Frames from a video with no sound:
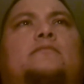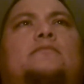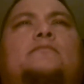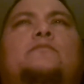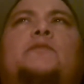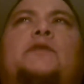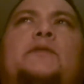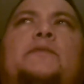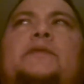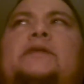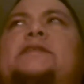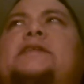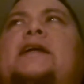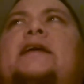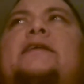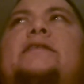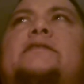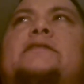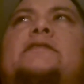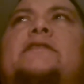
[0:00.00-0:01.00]
we
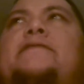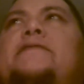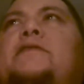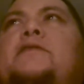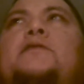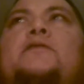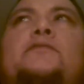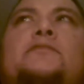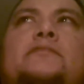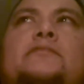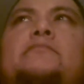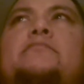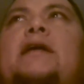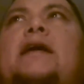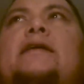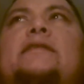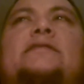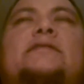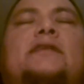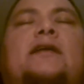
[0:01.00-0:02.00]
changed a few
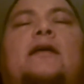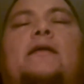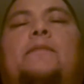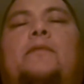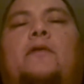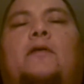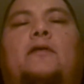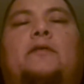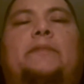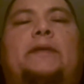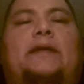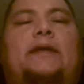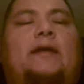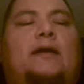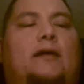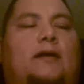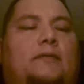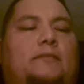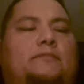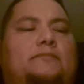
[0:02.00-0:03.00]
meds up on me.
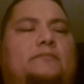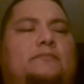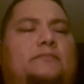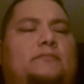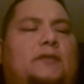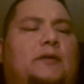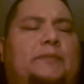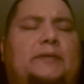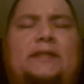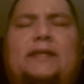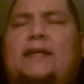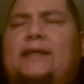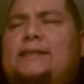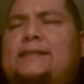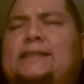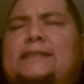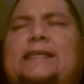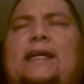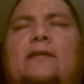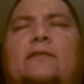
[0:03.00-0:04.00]
I'll be taking
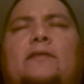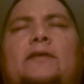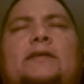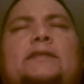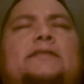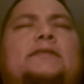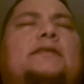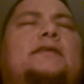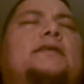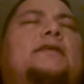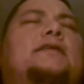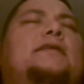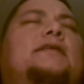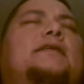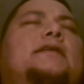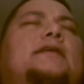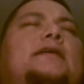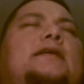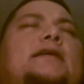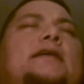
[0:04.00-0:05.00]
steroids
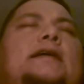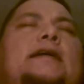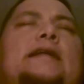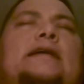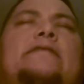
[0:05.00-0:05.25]
and